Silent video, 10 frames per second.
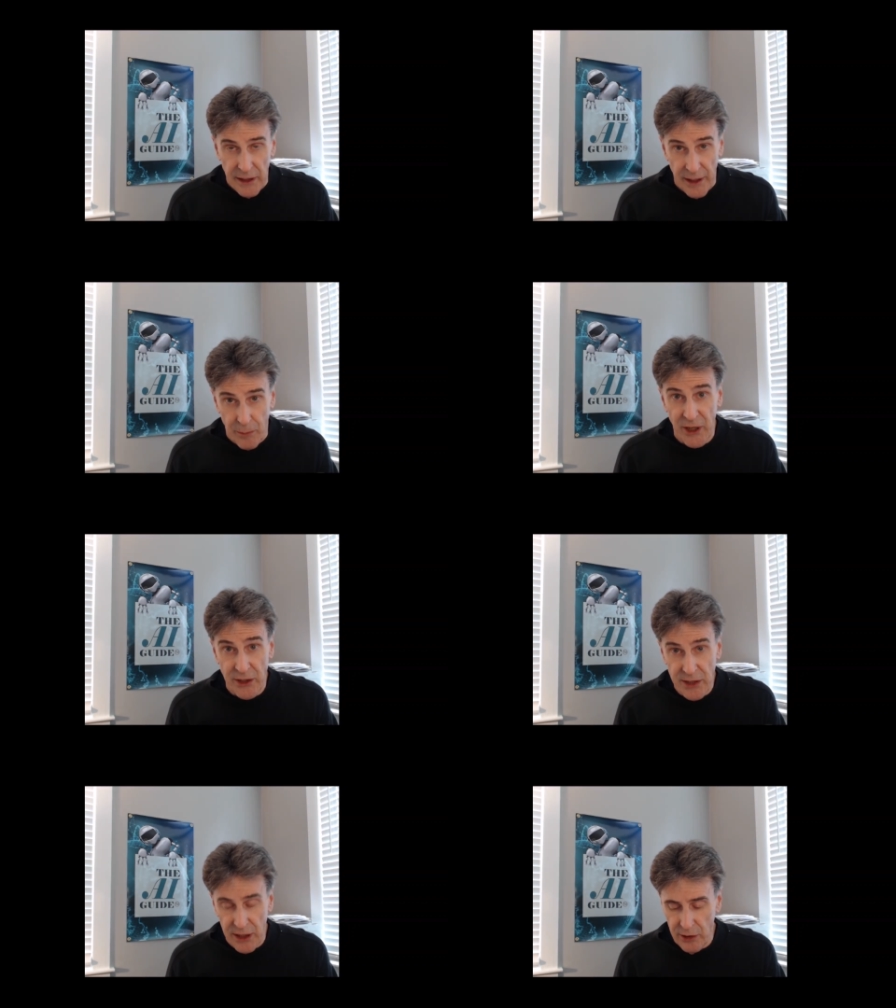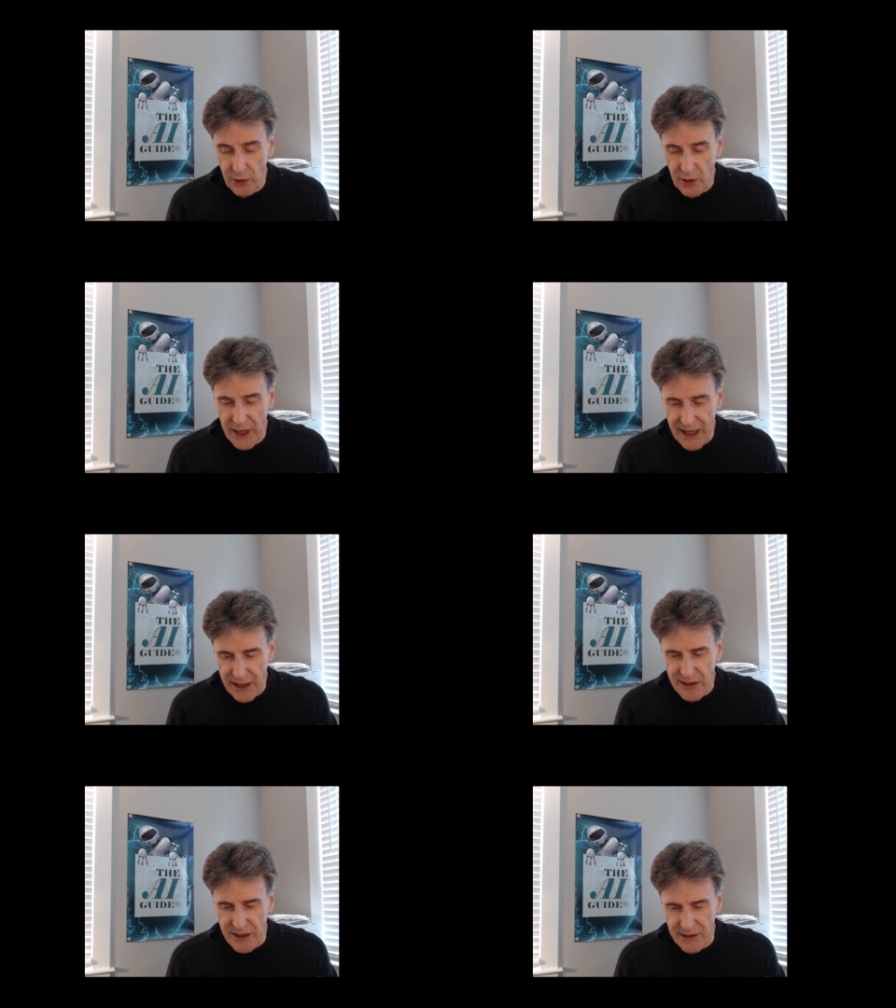Number two,
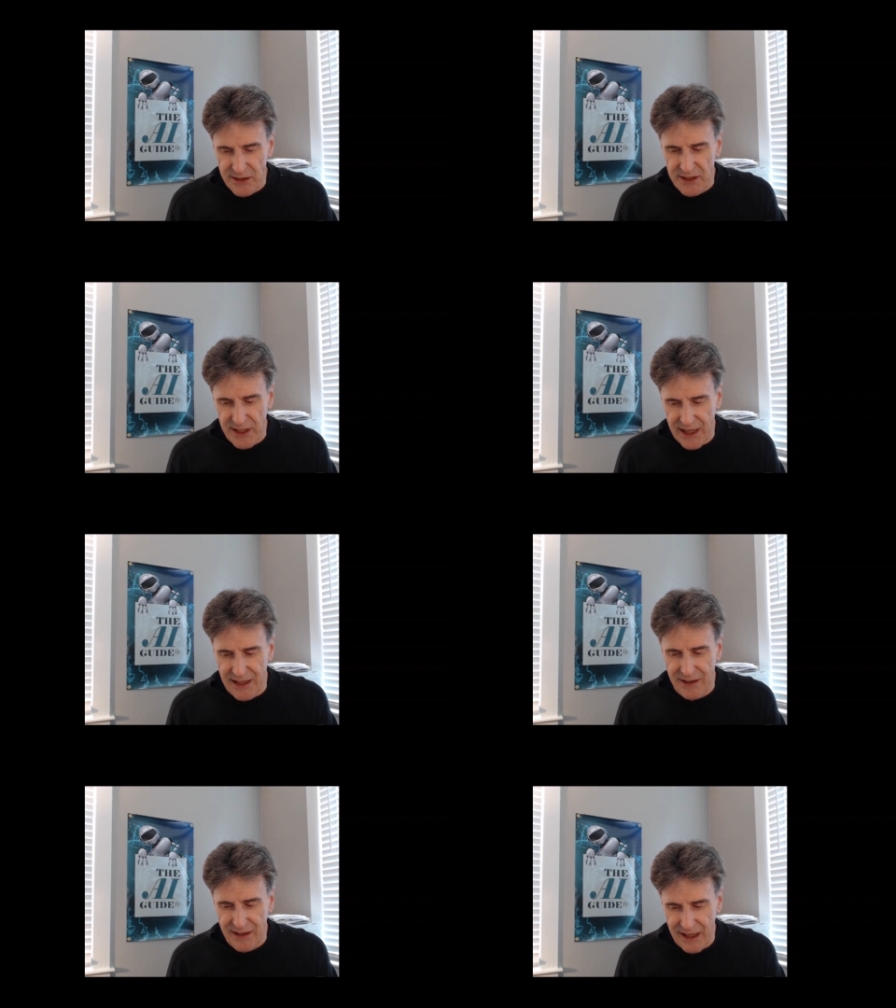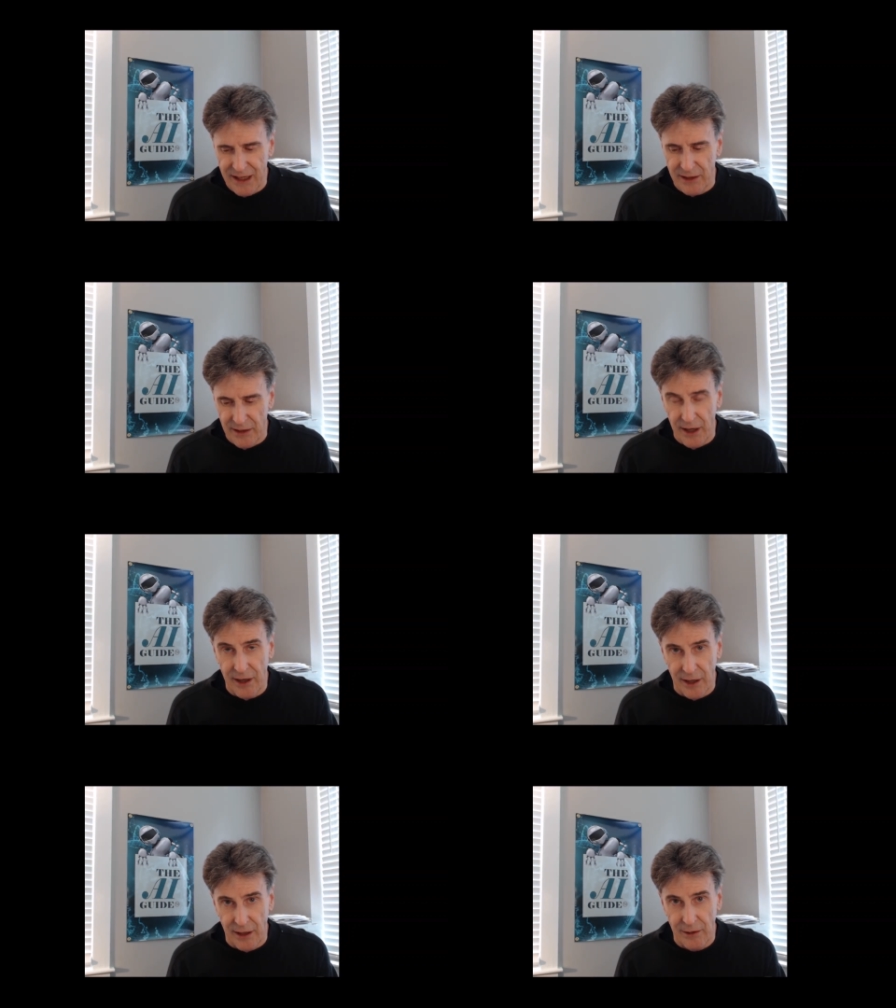agents that can think and
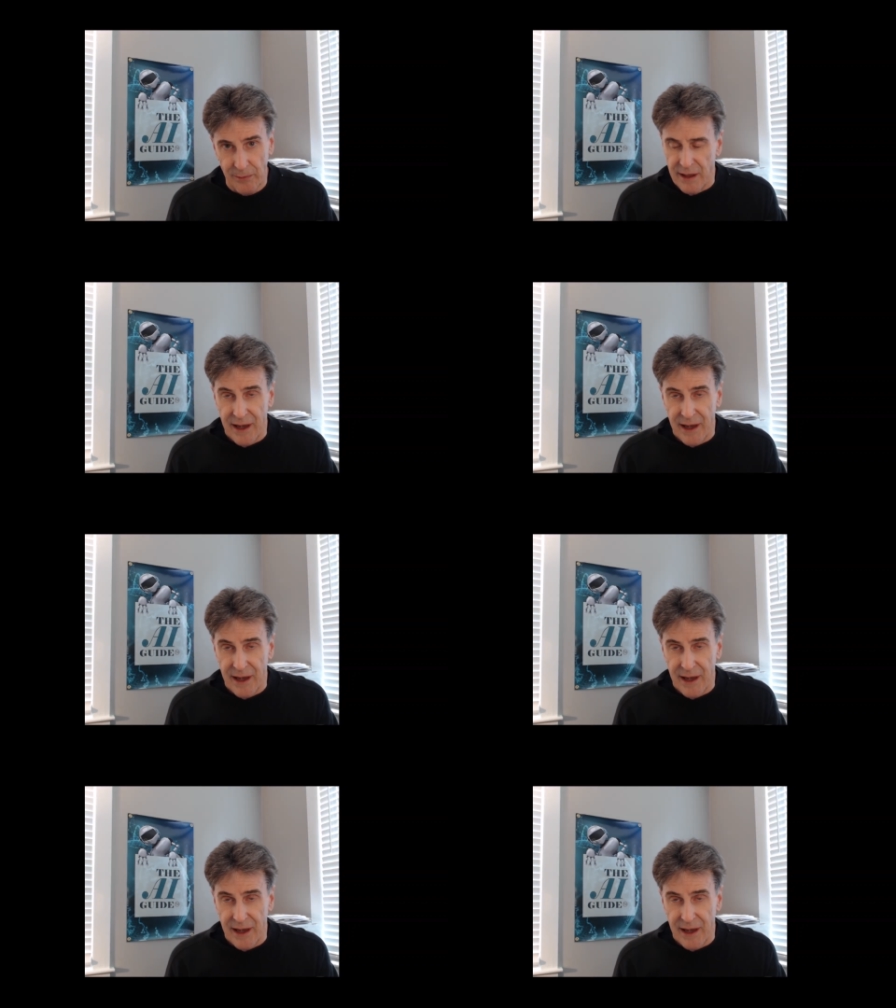learn.